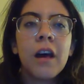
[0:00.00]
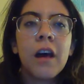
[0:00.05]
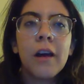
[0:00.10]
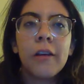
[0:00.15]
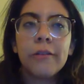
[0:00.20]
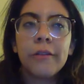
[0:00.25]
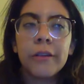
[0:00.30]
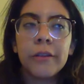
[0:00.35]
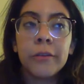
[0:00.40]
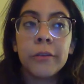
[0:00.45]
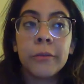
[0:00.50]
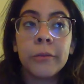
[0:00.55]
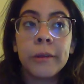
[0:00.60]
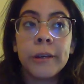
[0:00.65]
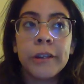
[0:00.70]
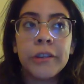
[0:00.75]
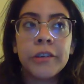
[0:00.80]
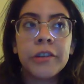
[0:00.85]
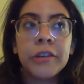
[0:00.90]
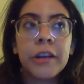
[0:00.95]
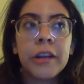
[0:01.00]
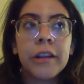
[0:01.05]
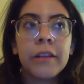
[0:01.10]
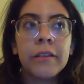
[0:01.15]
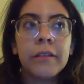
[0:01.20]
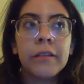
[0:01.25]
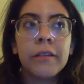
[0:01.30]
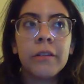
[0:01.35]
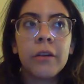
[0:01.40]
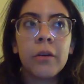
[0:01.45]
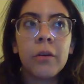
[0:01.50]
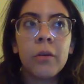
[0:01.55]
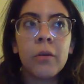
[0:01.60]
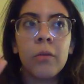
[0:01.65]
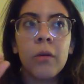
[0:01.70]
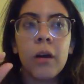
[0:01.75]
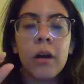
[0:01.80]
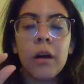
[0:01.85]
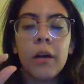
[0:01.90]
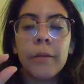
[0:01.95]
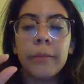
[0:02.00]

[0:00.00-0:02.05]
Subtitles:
alveolar ridge, and so